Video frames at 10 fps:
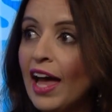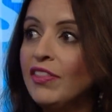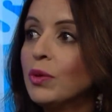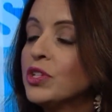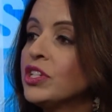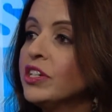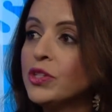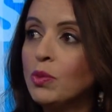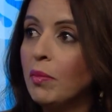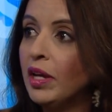And they were still
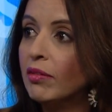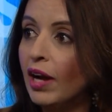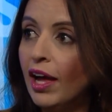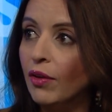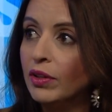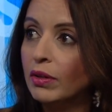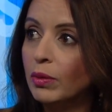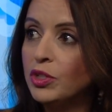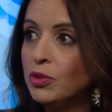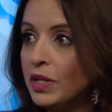swimming around,
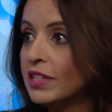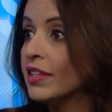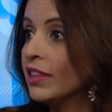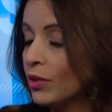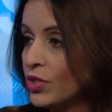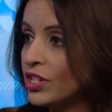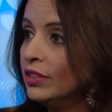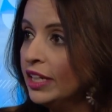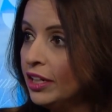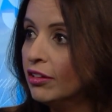which means that they were
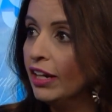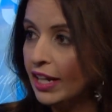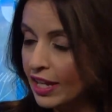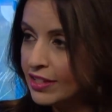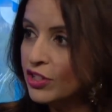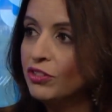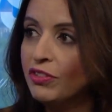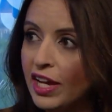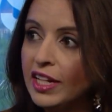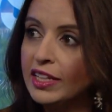still lingering and still
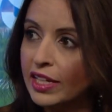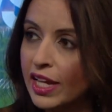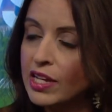fighting the cancer. And